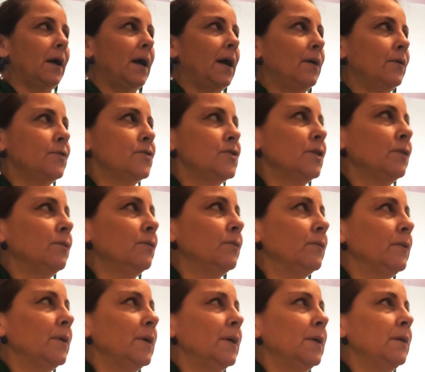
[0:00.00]
how
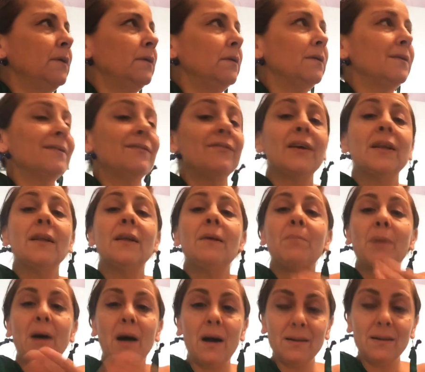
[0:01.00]
children
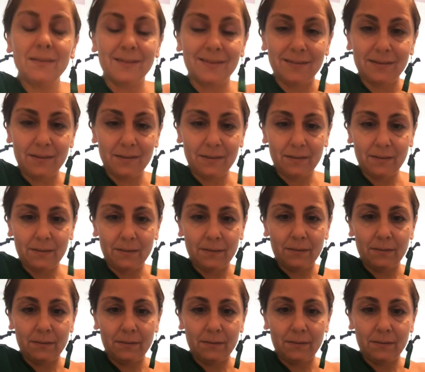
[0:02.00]
develop us.